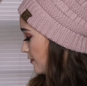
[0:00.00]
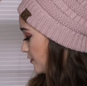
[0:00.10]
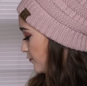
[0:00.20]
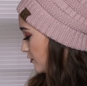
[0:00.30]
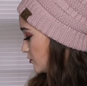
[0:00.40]

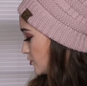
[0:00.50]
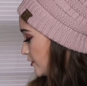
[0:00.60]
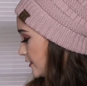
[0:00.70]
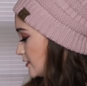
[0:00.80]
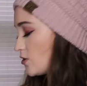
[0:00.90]
The filter
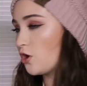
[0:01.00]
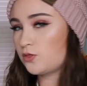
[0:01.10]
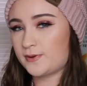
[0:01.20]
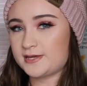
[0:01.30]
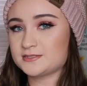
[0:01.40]
is
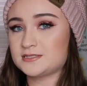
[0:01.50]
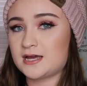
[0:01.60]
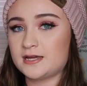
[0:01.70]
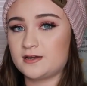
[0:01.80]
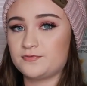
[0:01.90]
all the way
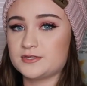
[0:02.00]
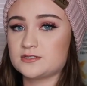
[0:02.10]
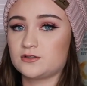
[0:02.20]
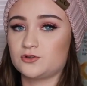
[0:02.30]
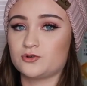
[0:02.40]
inside of
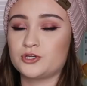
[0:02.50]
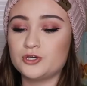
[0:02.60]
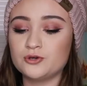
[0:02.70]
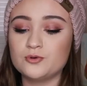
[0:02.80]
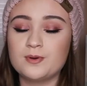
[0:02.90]
this little
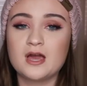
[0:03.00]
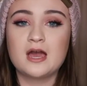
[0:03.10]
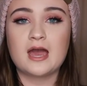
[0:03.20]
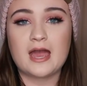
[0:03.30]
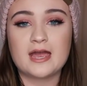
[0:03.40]
cube,
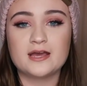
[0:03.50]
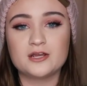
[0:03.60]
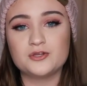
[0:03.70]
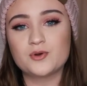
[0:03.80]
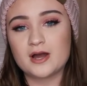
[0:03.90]

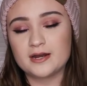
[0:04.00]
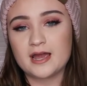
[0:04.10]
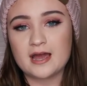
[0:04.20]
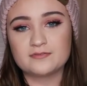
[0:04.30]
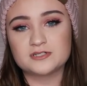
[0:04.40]
and you kind
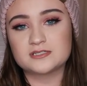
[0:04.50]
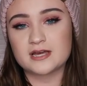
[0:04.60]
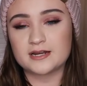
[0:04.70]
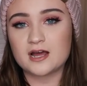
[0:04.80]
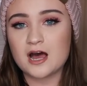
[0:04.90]
of have to
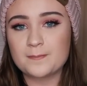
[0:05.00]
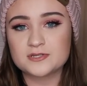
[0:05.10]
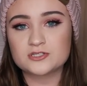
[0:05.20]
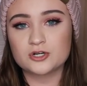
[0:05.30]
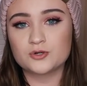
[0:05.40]
set it up
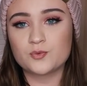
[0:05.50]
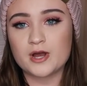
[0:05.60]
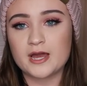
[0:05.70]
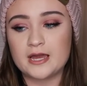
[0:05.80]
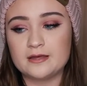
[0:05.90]
a certain
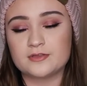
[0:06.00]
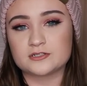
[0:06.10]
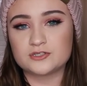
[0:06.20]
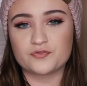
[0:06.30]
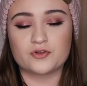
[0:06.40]
way.
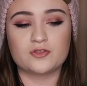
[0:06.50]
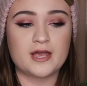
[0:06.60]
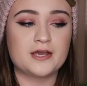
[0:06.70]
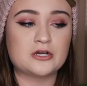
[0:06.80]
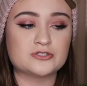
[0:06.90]
There's different
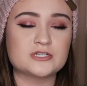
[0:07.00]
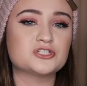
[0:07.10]
layers.